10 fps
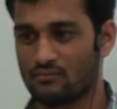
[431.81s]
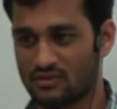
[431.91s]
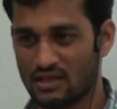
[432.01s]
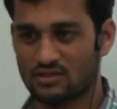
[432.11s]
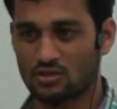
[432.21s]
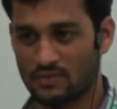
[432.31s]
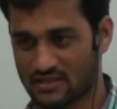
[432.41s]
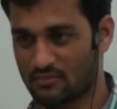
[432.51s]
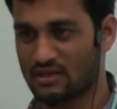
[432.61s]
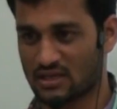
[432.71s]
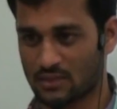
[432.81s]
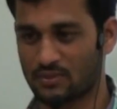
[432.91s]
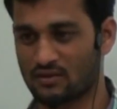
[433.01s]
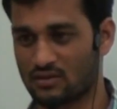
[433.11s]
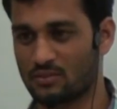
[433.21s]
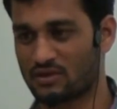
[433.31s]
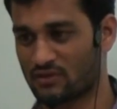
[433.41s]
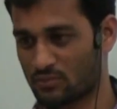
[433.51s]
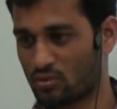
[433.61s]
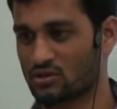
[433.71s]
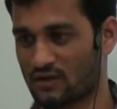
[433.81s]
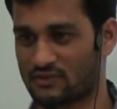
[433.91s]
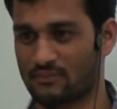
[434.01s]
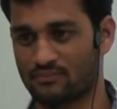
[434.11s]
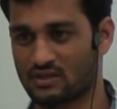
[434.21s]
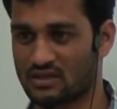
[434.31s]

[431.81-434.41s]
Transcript: There should be some link in between both of them.